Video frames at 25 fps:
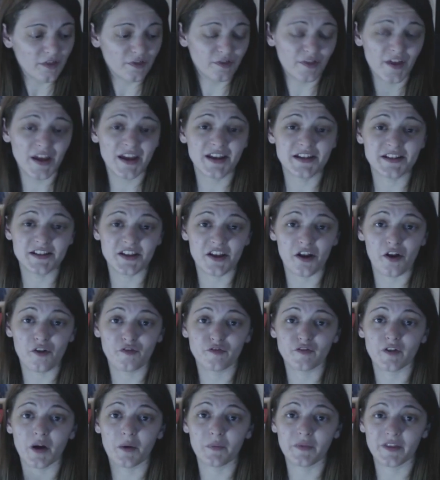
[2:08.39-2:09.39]
These are
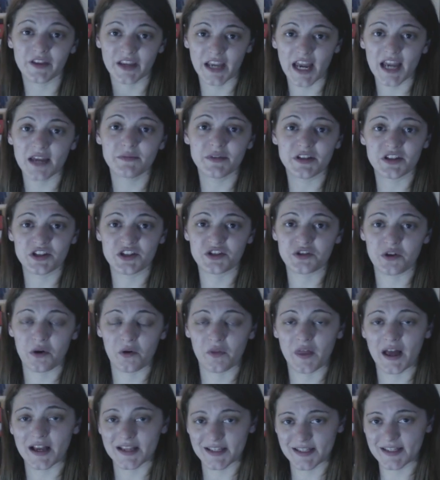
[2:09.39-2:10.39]
from the gaming
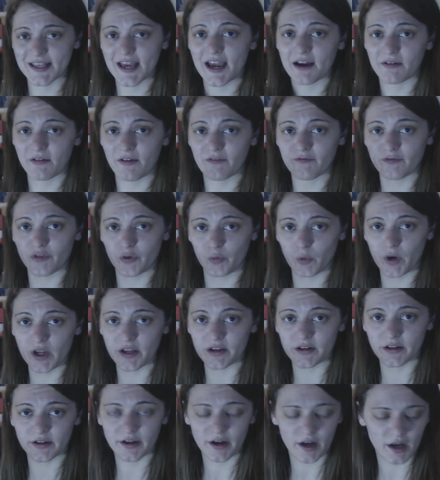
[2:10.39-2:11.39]
store that's there every
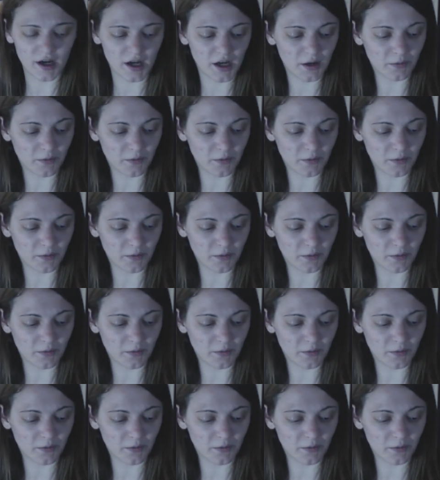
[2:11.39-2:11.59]
week,